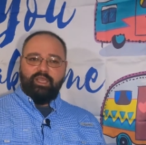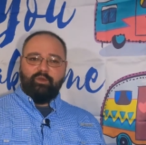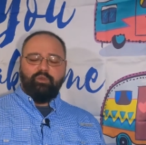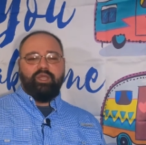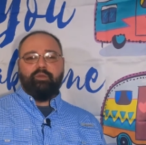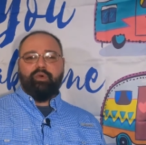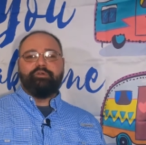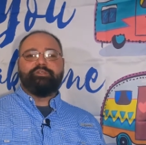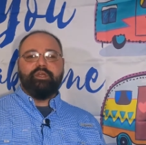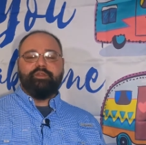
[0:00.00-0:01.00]
and we'll get it
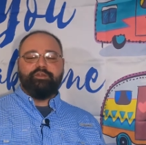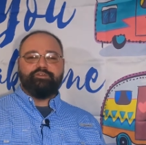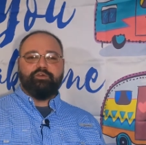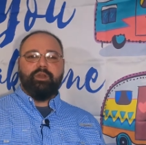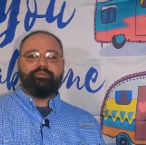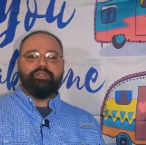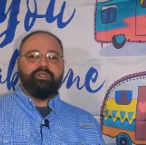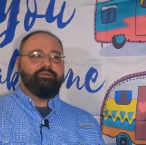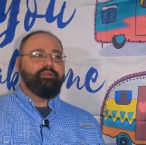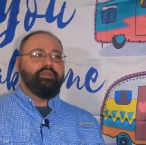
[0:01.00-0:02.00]
posted in the
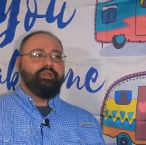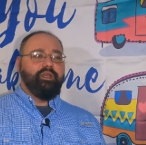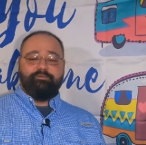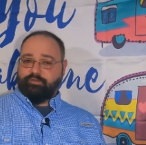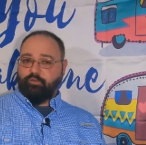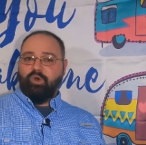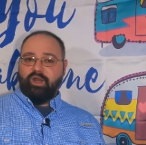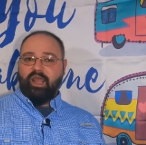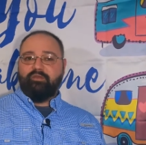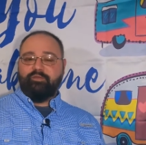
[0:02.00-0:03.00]
description if you
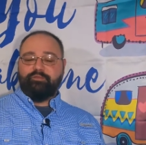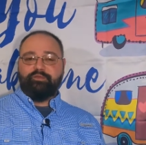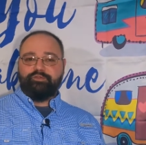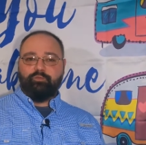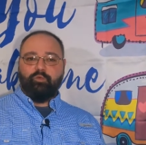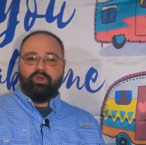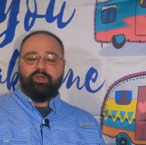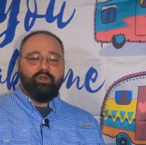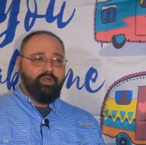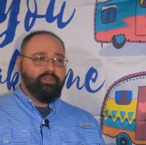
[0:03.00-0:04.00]
want to have him do some
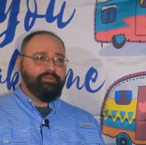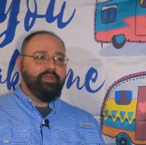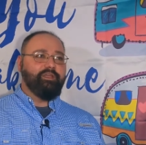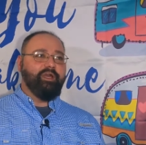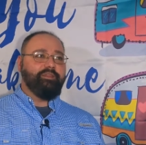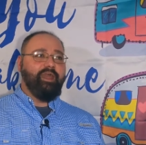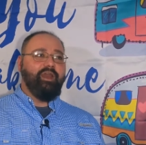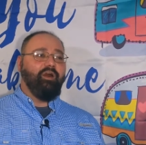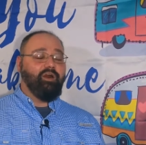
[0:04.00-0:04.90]
work or anything like that.